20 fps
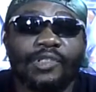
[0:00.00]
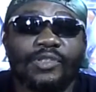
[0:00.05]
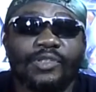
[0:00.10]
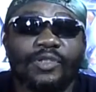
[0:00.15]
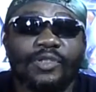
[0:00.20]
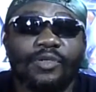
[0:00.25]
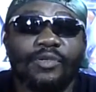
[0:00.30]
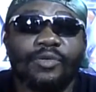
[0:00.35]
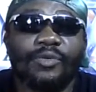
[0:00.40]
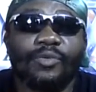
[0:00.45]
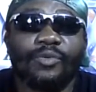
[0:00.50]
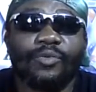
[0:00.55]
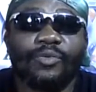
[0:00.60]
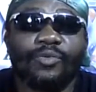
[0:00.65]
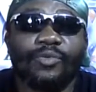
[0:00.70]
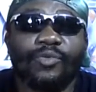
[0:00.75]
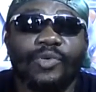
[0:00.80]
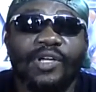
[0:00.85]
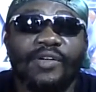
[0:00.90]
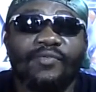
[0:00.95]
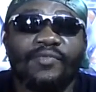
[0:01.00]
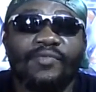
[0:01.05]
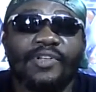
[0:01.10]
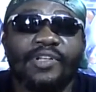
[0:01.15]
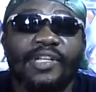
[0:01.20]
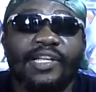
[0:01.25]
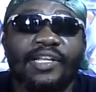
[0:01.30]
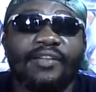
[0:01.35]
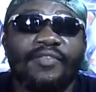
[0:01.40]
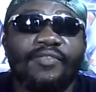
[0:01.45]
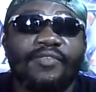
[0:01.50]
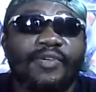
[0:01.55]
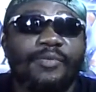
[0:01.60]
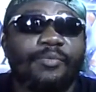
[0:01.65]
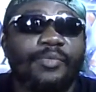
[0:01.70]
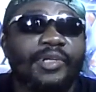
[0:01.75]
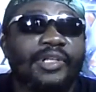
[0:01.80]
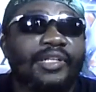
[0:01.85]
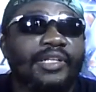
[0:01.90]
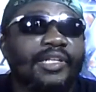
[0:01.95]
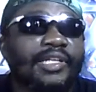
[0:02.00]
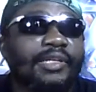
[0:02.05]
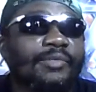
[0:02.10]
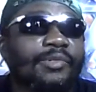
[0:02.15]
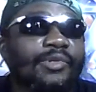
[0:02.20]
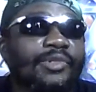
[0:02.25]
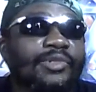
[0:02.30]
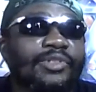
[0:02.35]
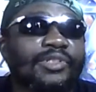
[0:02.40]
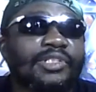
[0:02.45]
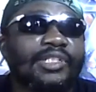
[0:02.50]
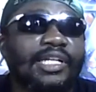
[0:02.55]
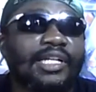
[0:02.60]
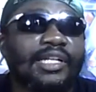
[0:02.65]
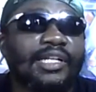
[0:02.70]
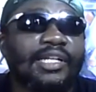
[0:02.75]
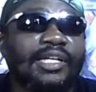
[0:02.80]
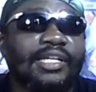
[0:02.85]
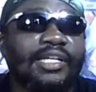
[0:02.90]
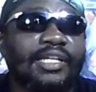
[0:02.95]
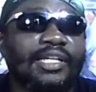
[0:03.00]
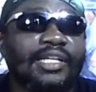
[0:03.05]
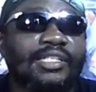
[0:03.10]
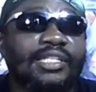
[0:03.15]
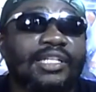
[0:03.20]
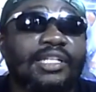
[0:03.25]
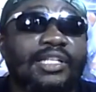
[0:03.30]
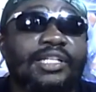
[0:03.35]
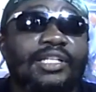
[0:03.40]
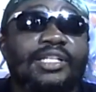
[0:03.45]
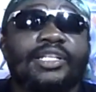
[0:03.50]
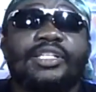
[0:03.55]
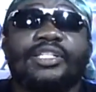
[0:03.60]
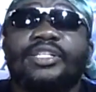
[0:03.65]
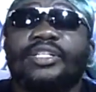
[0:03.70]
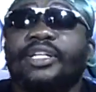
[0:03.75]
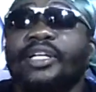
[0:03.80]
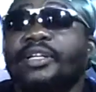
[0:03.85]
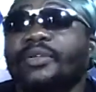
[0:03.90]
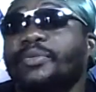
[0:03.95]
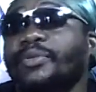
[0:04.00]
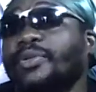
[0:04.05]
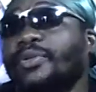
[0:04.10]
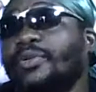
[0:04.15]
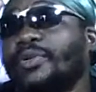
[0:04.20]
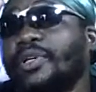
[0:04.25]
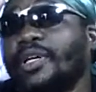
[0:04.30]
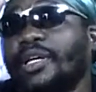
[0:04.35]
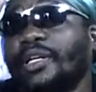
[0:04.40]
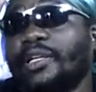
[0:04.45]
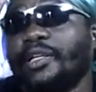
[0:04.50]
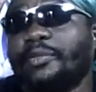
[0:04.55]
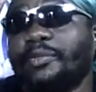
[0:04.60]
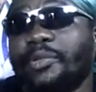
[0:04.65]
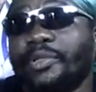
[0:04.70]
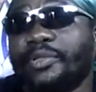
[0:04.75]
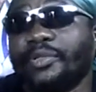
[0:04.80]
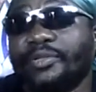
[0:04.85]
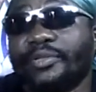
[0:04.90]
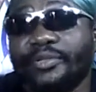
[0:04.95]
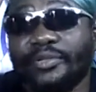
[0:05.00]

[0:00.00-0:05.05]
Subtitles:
So We have never been able to stand against any nation without God helping.